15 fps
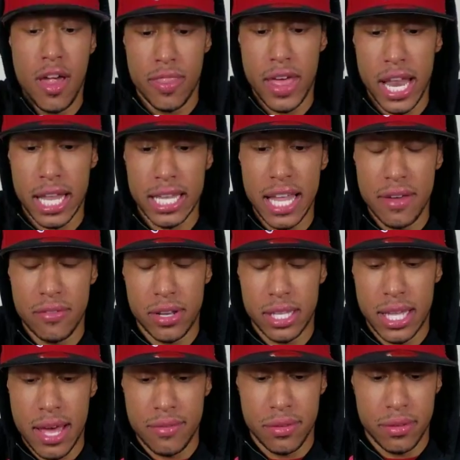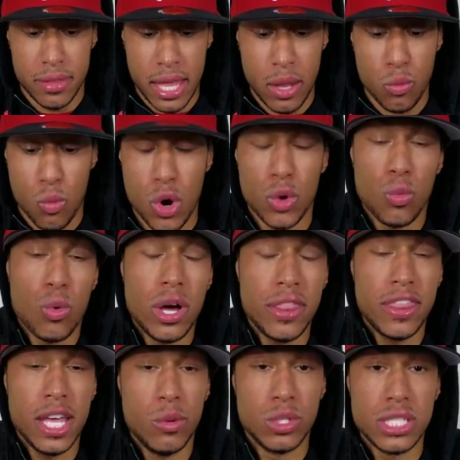That 11/11, that 1/1
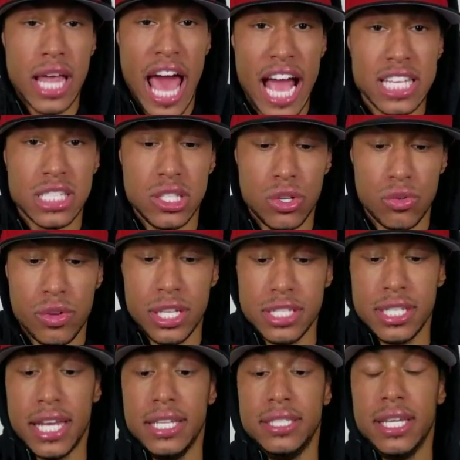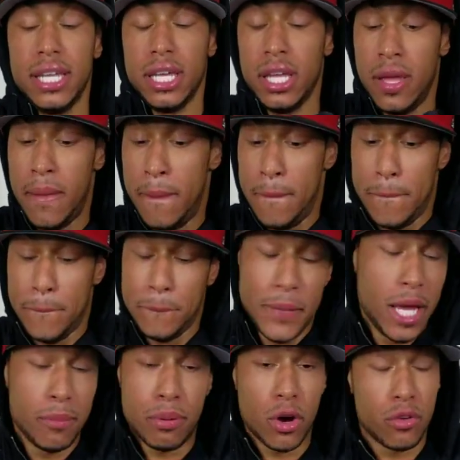thing was actually the reason they did it.
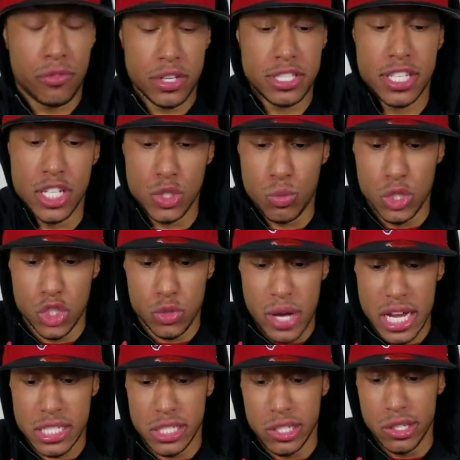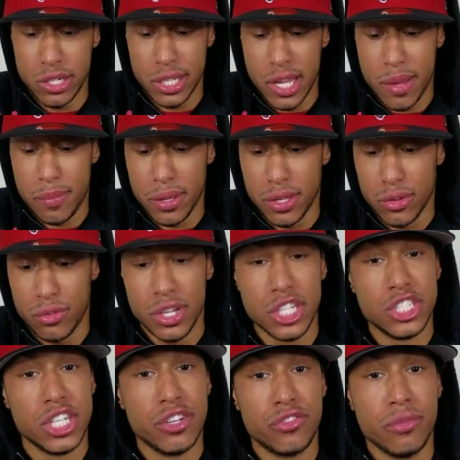Made perfect sense once you actually look it up and you read
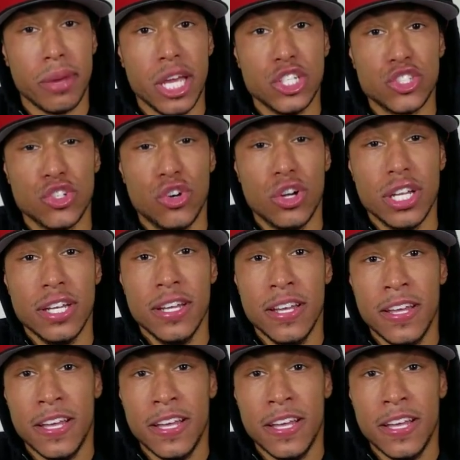your information on it.